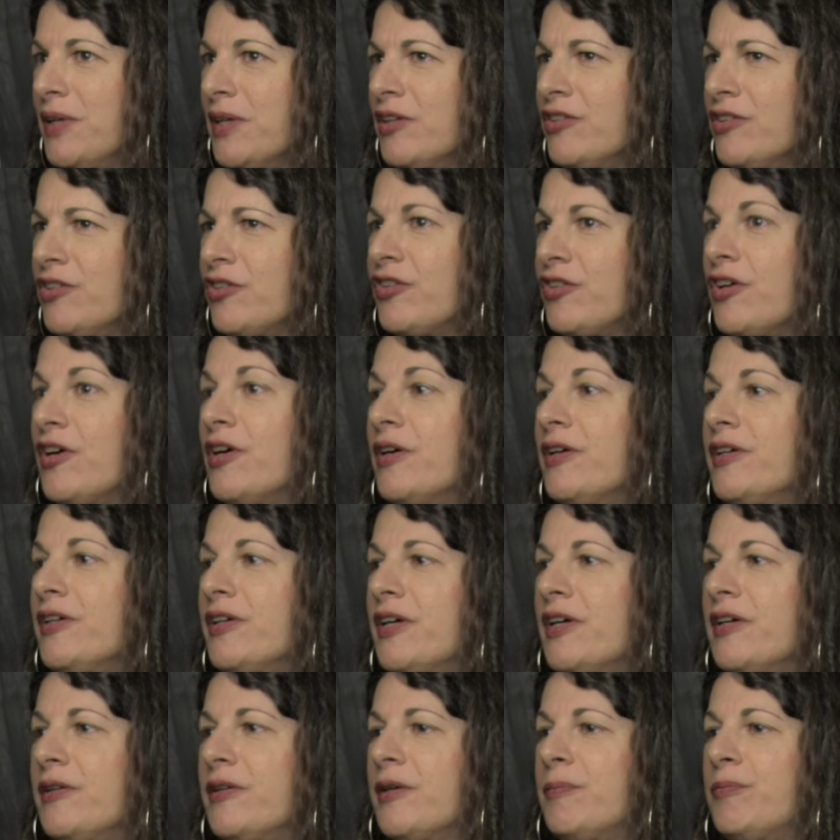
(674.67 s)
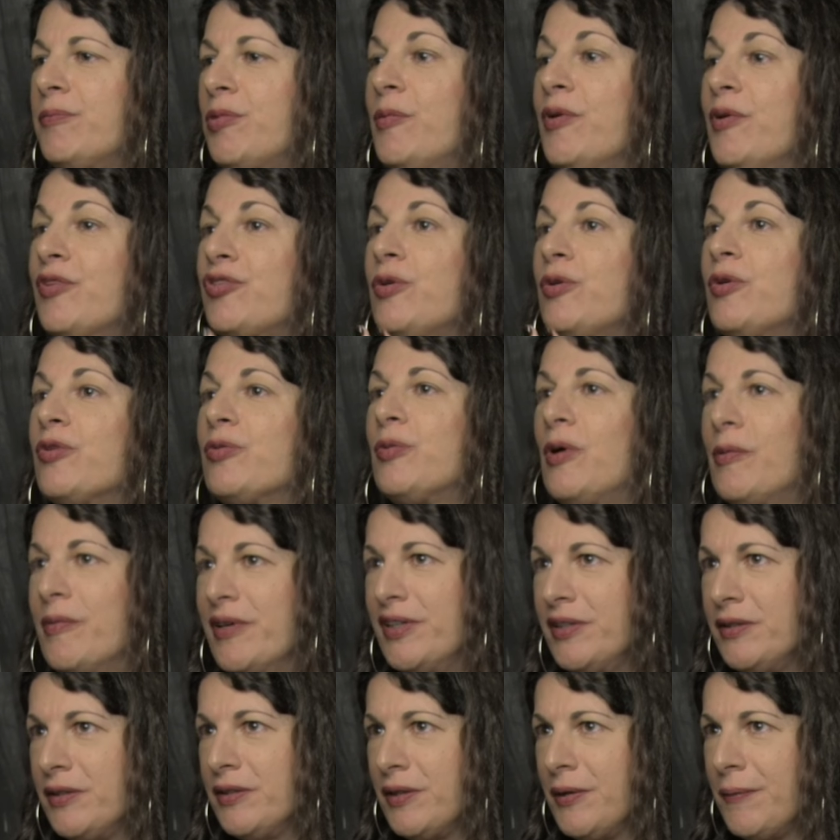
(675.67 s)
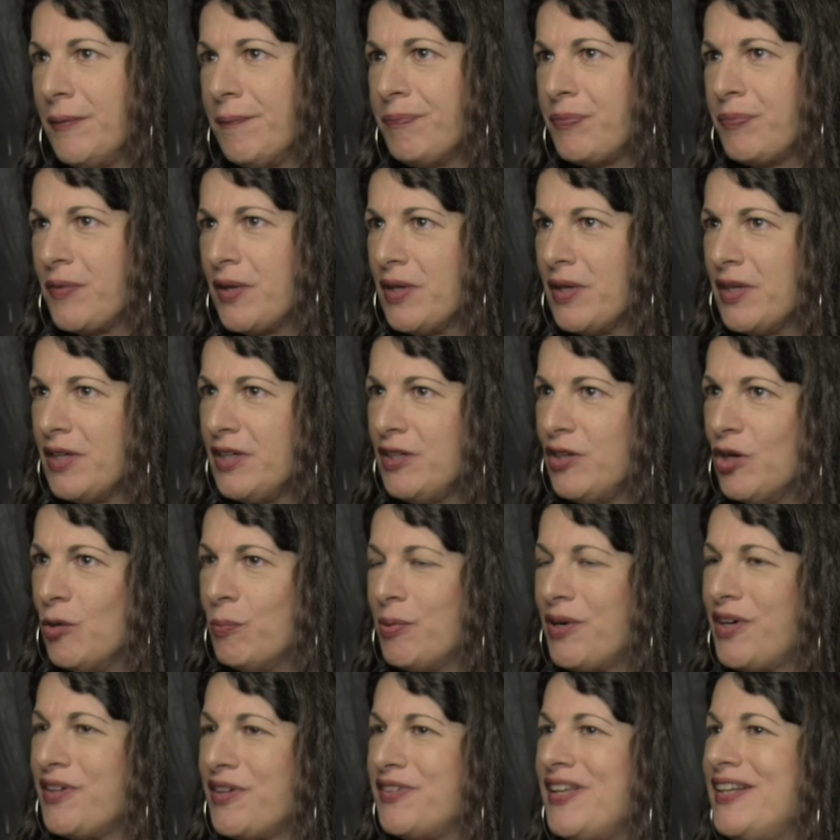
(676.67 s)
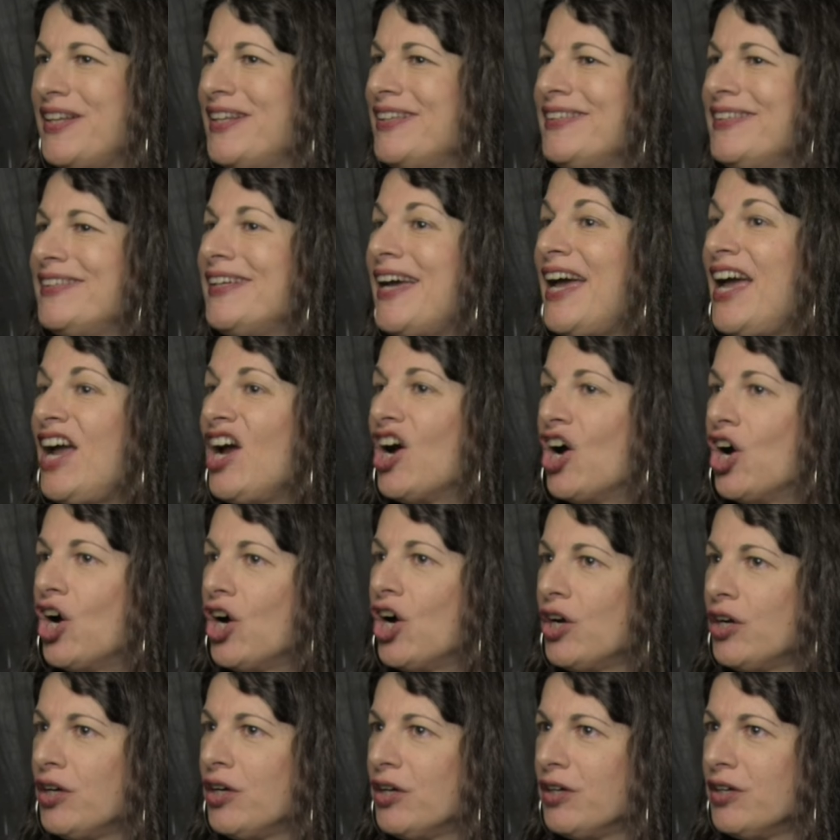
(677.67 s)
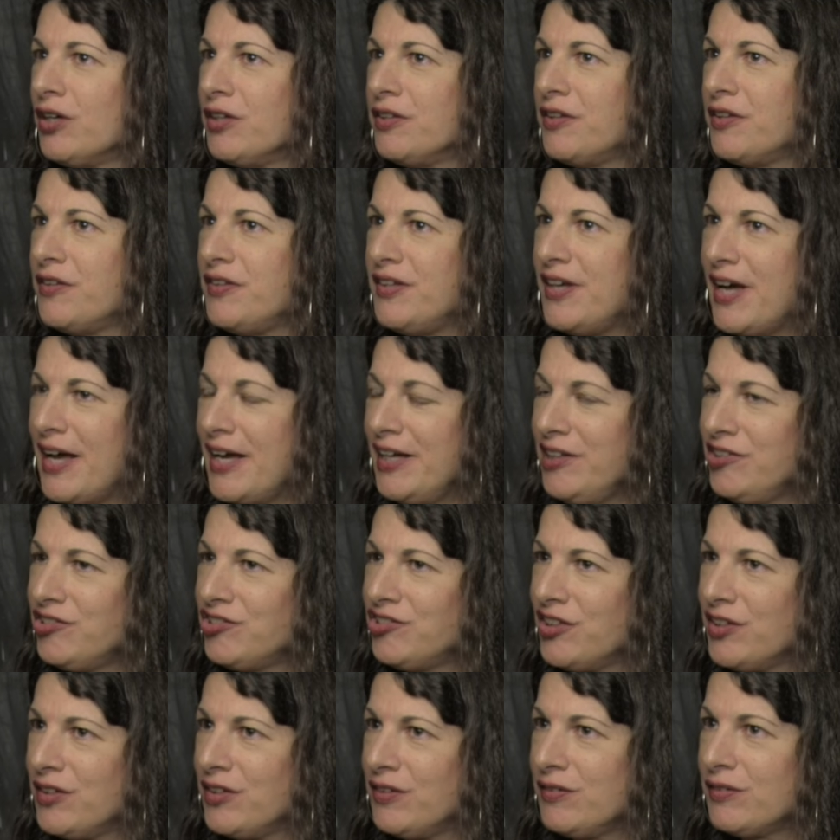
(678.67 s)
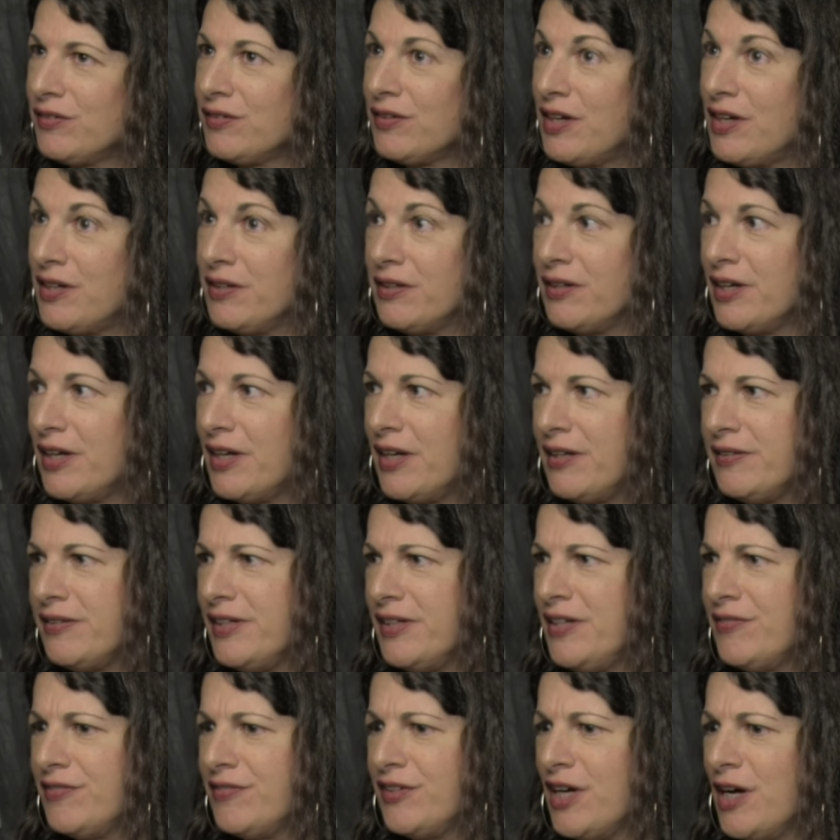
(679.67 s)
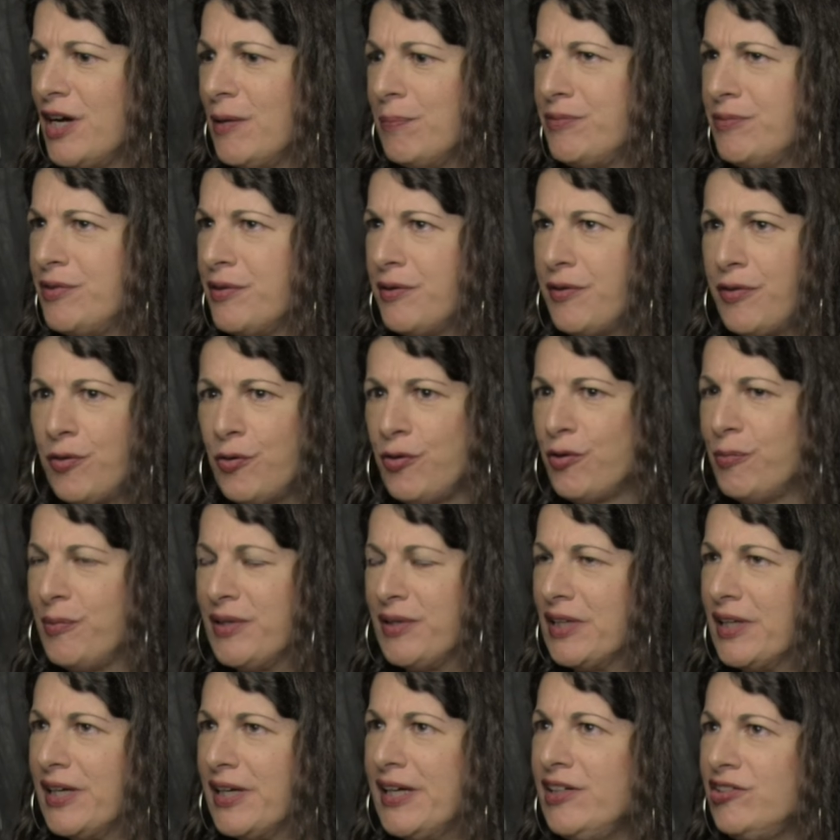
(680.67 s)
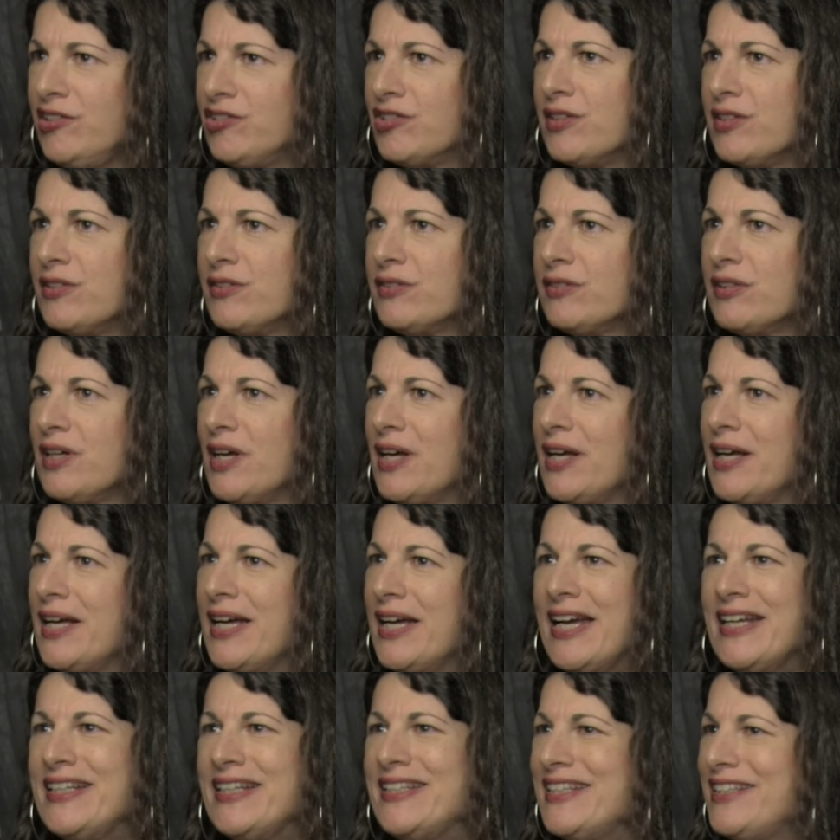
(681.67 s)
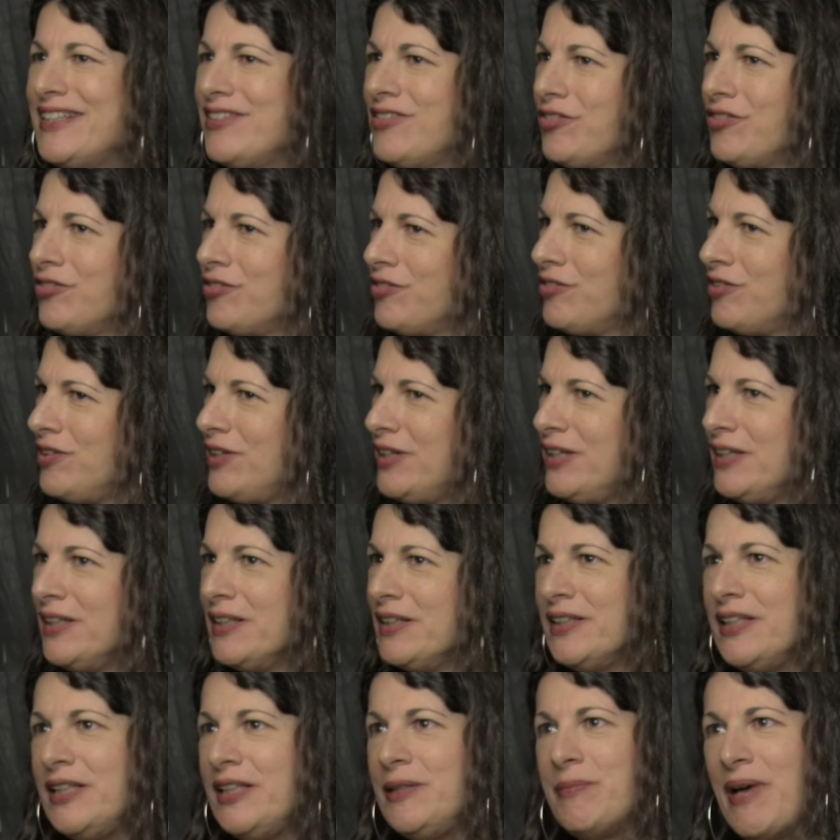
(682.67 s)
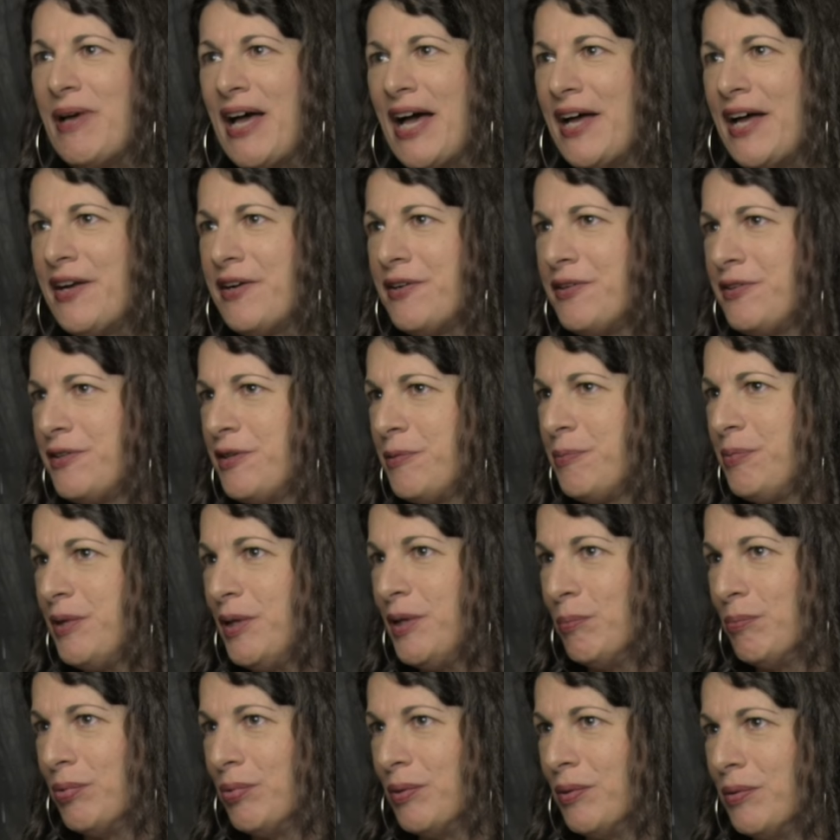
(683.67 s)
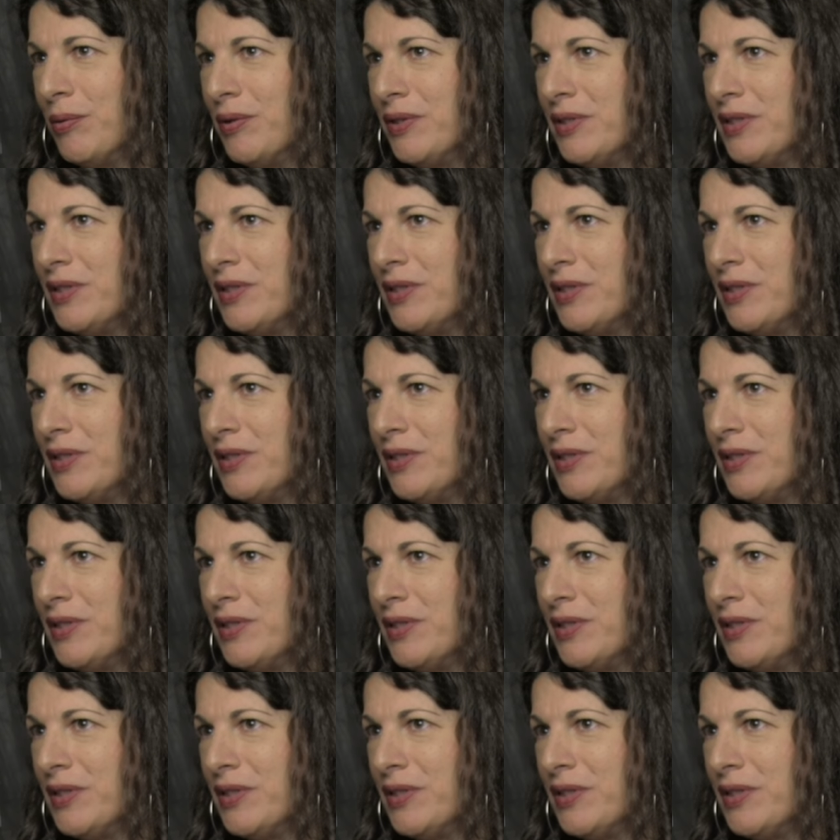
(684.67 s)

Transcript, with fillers: just a promiscuous woman, you know, because they didn't care. To the ancients and even up to through the Middle Ages, it didn't really matter to people